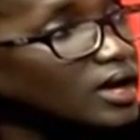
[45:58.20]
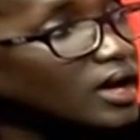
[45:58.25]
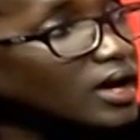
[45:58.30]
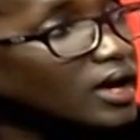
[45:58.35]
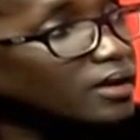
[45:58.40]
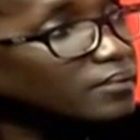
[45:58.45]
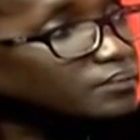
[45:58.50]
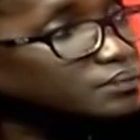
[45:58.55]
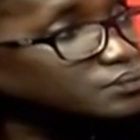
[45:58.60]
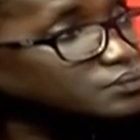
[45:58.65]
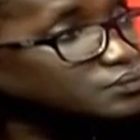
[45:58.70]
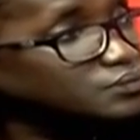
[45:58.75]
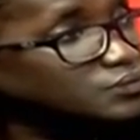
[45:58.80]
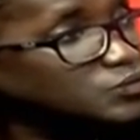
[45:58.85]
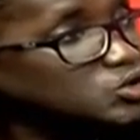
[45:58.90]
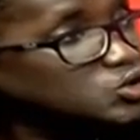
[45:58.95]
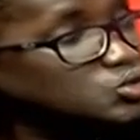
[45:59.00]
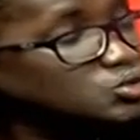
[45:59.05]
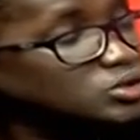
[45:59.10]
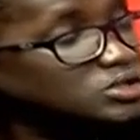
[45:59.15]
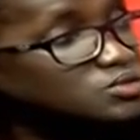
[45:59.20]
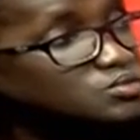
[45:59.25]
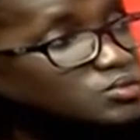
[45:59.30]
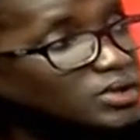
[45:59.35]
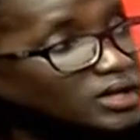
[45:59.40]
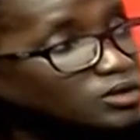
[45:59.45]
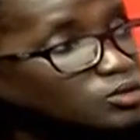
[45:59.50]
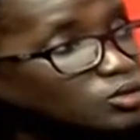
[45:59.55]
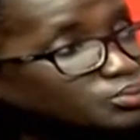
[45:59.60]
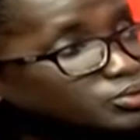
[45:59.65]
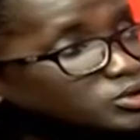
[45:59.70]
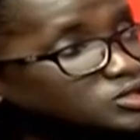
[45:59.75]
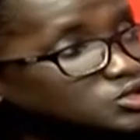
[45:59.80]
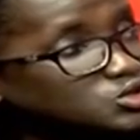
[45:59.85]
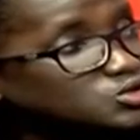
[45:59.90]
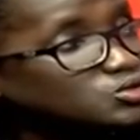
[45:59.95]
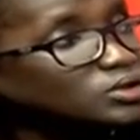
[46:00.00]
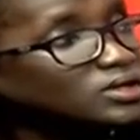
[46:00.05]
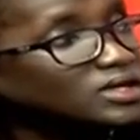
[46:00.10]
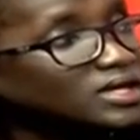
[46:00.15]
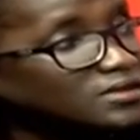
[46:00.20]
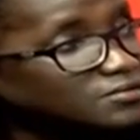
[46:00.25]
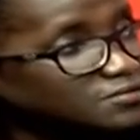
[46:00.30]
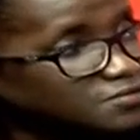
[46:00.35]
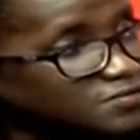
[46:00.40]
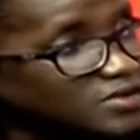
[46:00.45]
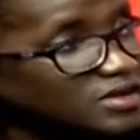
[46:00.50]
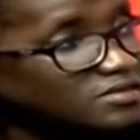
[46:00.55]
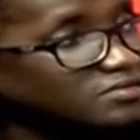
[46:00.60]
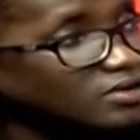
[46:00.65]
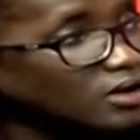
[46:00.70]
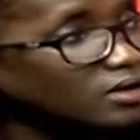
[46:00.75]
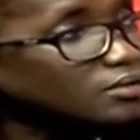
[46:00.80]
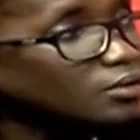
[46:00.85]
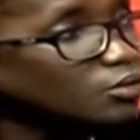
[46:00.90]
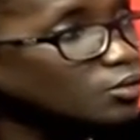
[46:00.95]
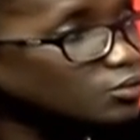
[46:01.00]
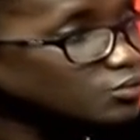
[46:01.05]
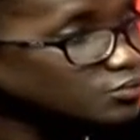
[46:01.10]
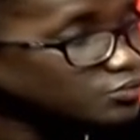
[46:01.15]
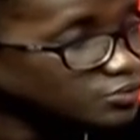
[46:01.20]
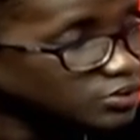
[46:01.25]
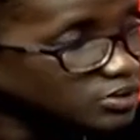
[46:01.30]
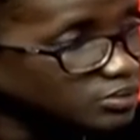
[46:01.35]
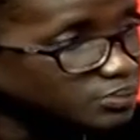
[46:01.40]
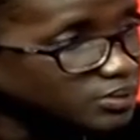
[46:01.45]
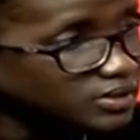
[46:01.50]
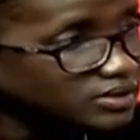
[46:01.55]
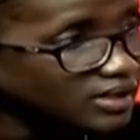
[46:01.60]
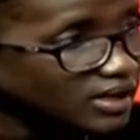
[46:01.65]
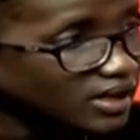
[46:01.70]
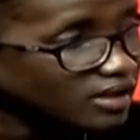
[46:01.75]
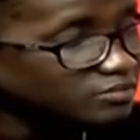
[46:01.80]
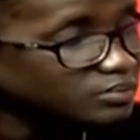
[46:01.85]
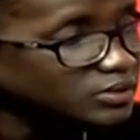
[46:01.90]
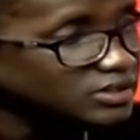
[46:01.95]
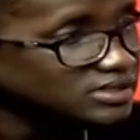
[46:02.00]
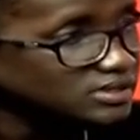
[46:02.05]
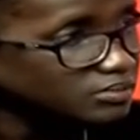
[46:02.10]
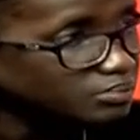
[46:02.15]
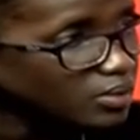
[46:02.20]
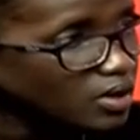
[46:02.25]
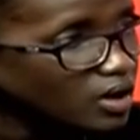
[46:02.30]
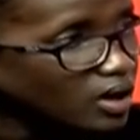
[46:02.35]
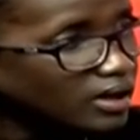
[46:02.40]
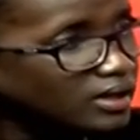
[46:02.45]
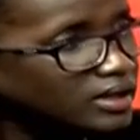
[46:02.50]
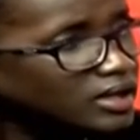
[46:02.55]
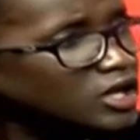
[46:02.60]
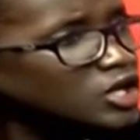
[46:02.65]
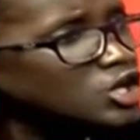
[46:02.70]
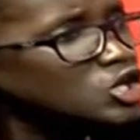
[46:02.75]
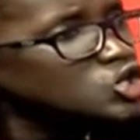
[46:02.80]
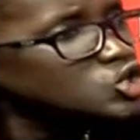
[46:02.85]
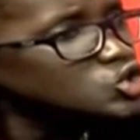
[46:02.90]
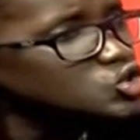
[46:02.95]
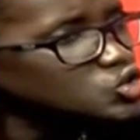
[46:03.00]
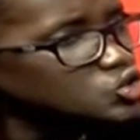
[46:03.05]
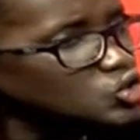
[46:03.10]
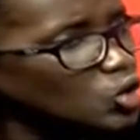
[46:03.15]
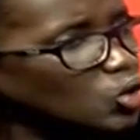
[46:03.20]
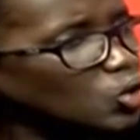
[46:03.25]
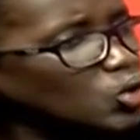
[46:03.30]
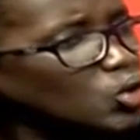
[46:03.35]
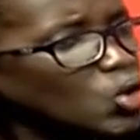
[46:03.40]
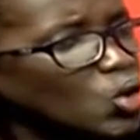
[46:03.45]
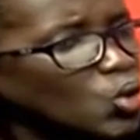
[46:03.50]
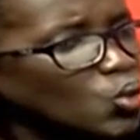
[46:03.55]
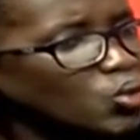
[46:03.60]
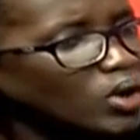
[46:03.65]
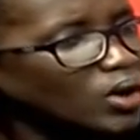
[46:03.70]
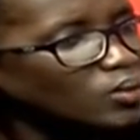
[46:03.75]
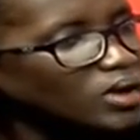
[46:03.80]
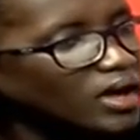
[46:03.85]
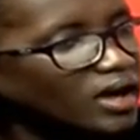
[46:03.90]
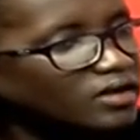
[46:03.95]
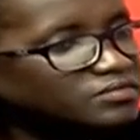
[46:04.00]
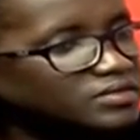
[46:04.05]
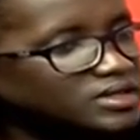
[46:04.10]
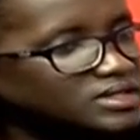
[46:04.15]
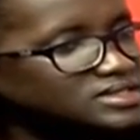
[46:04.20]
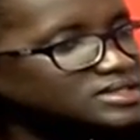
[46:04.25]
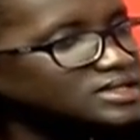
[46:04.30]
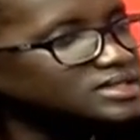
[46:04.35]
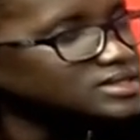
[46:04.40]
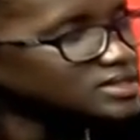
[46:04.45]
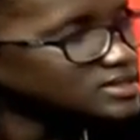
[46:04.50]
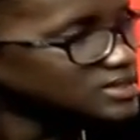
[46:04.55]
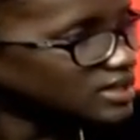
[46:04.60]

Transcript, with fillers: um, to derail opposition in favor of keeping the government in power. So, where we have instances